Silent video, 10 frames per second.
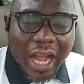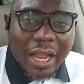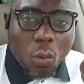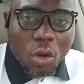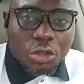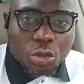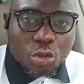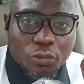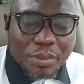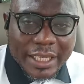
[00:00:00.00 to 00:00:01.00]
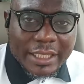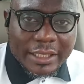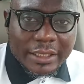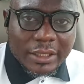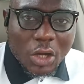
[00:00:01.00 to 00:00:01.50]
I want to
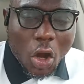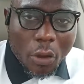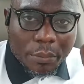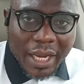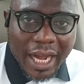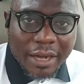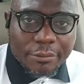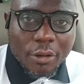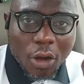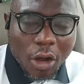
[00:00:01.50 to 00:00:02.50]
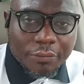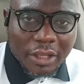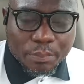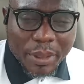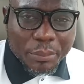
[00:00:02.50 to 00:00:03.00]
speak on behalf of
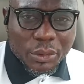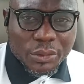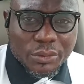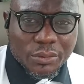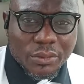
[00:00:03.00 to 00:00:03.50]
the people.